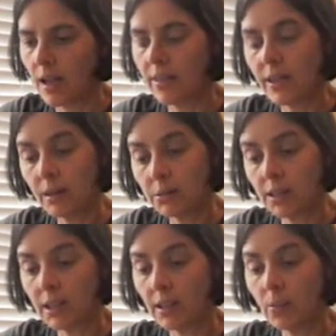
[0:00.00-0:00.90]
And then I was
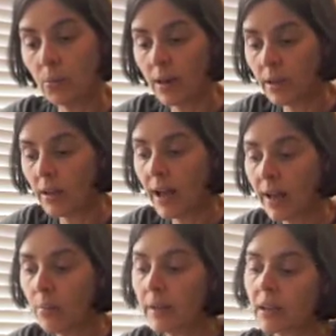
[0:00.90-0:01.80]
thinking, well,
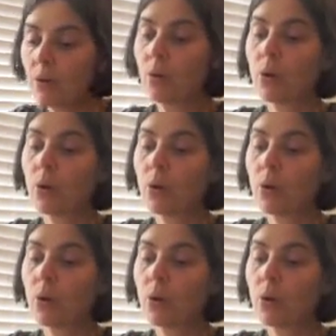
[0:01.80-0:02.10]
how am I going to